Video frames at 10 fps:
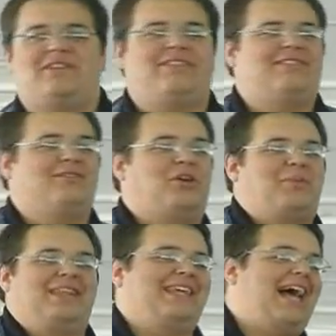Wouldn't even
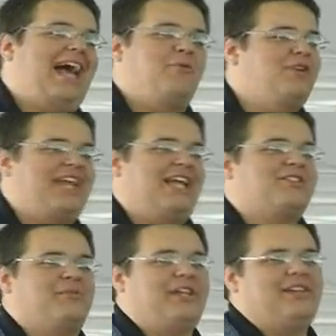look me in the eye, wouldn't
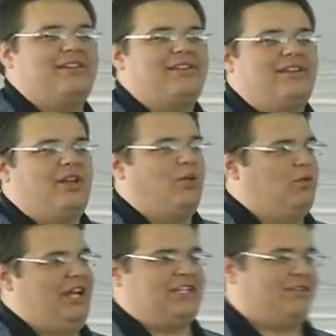answer me,
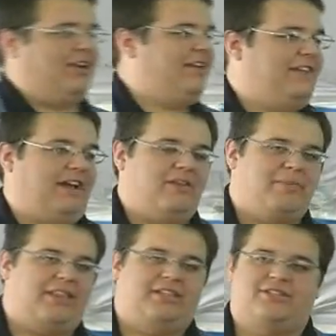wouldn't answer any of the
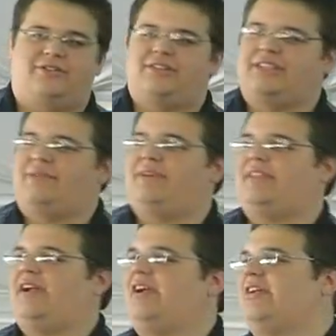other Bentley students that'd
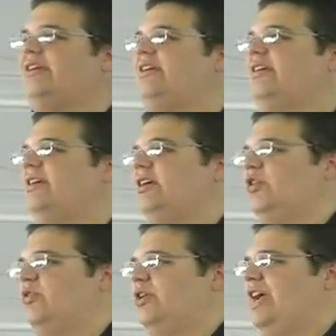be there.
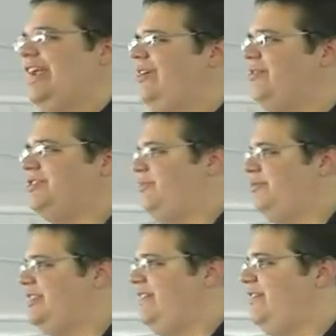And I noticed
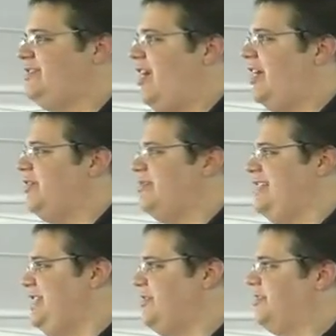she wasn't even talking to
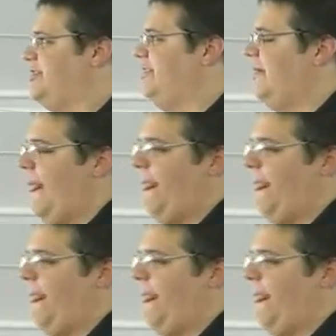her teachers.